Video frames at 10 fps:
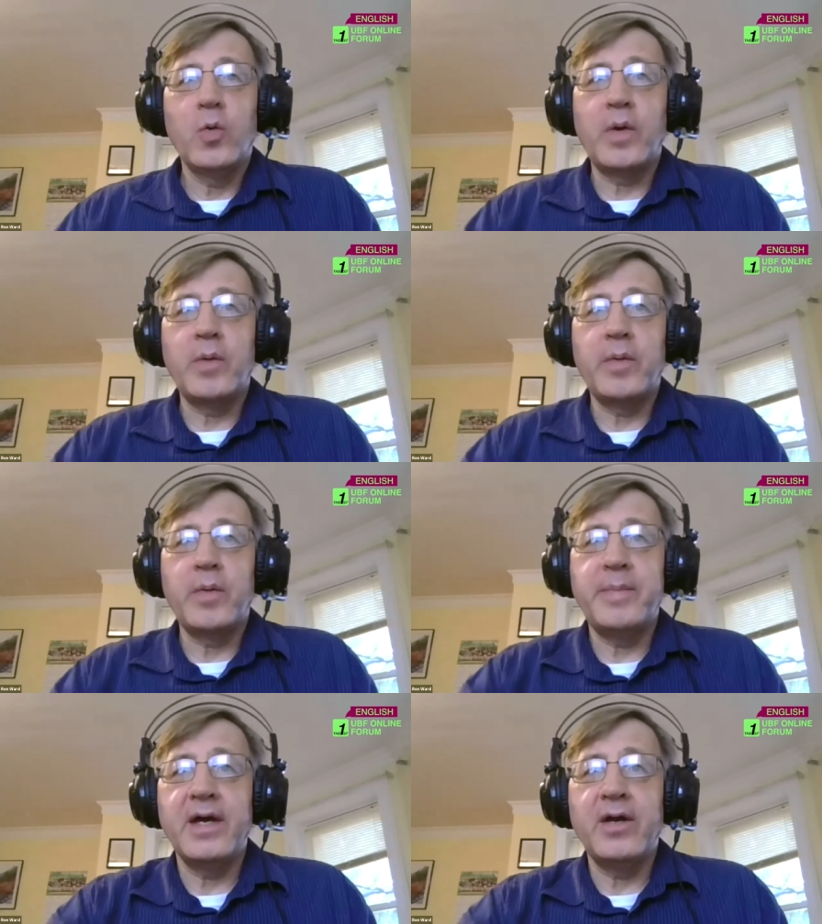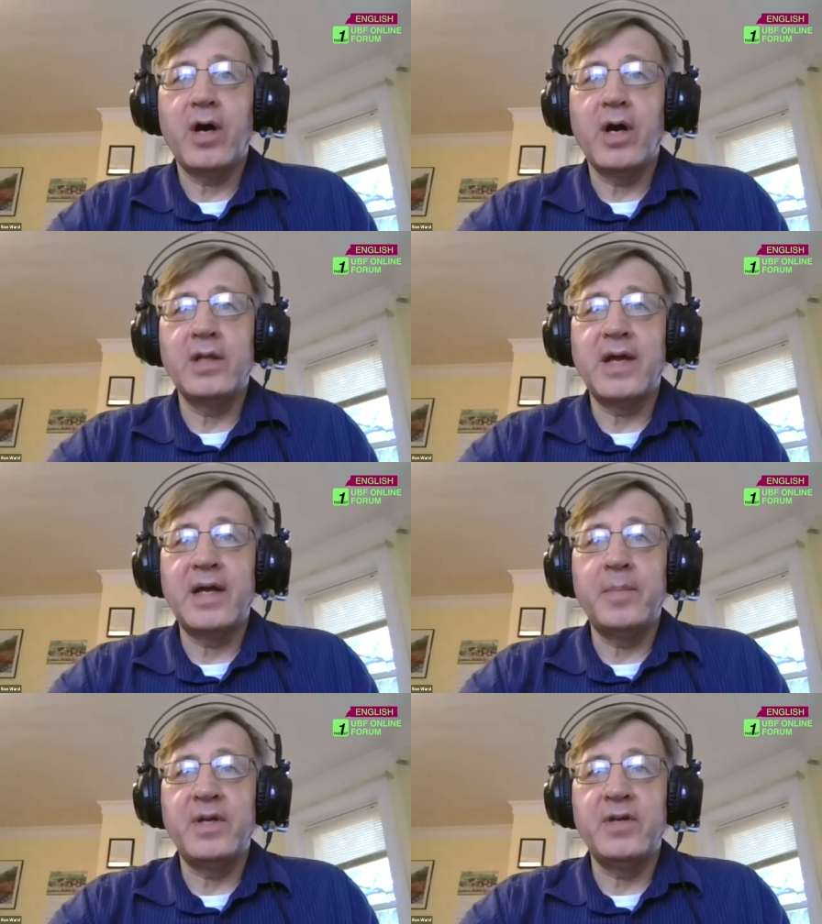When we began
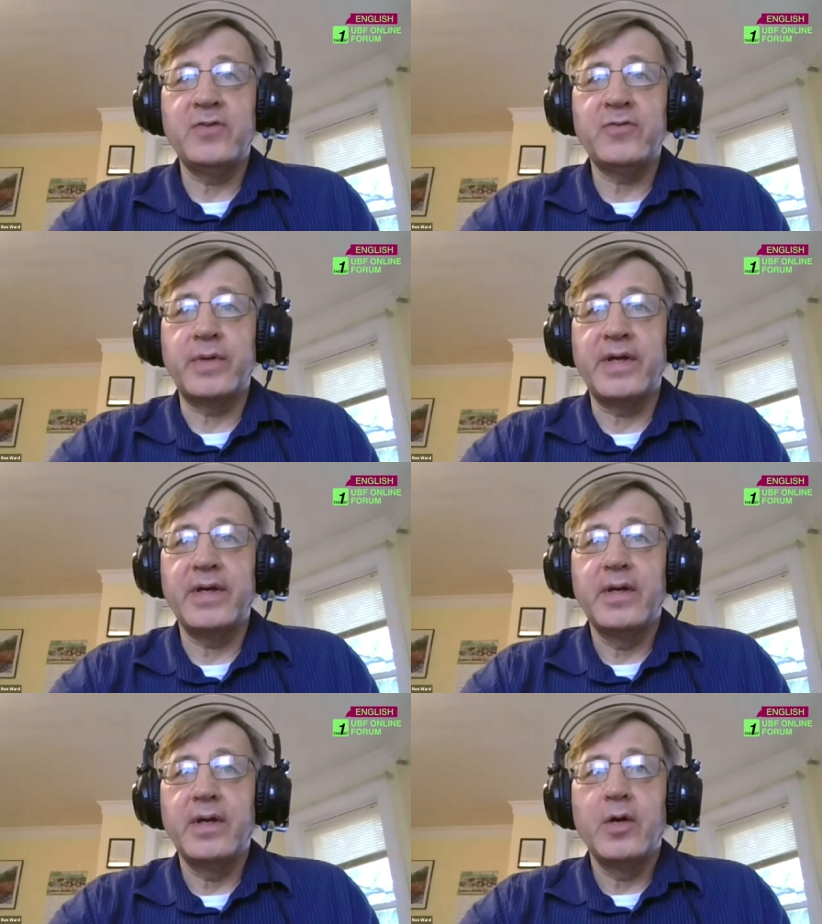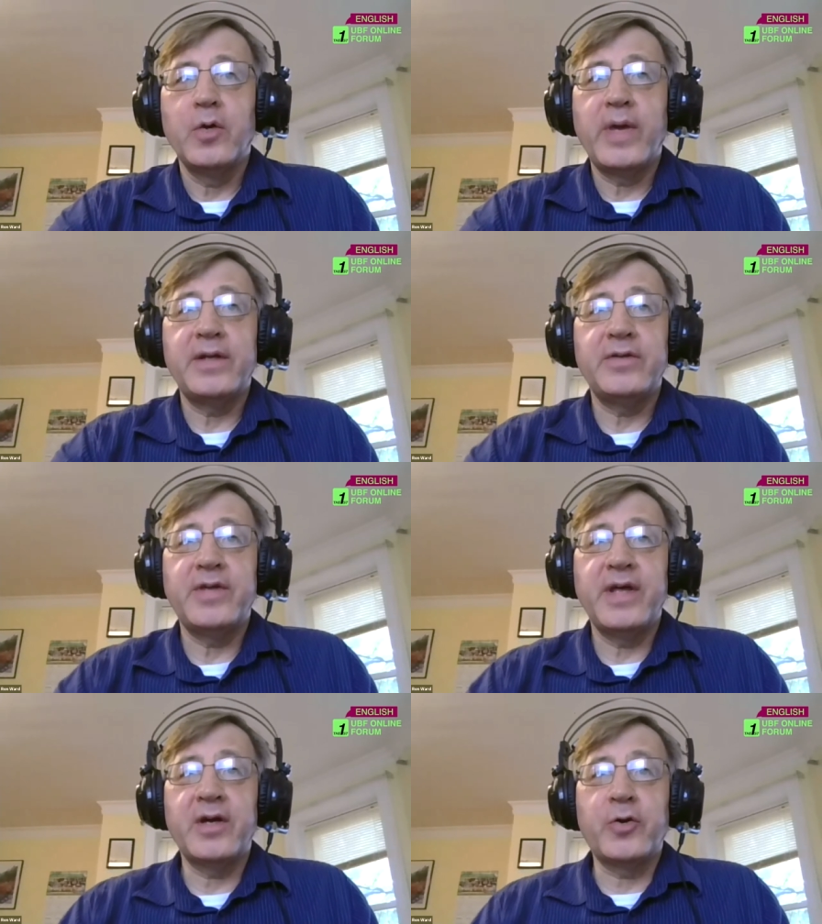online ministry, we had to
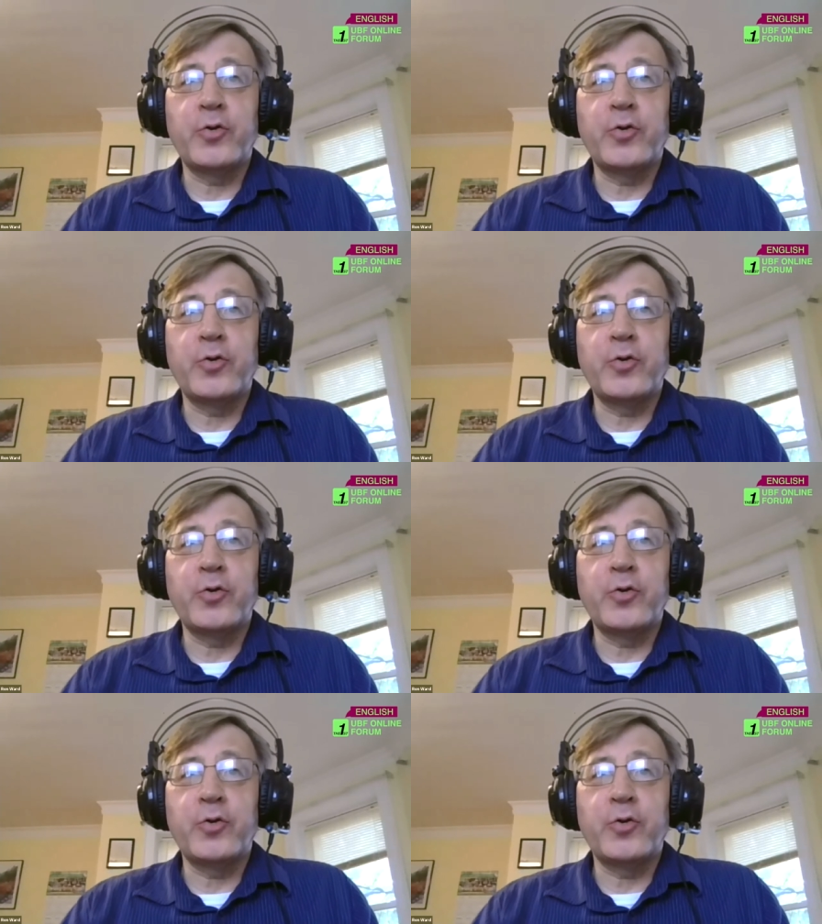take a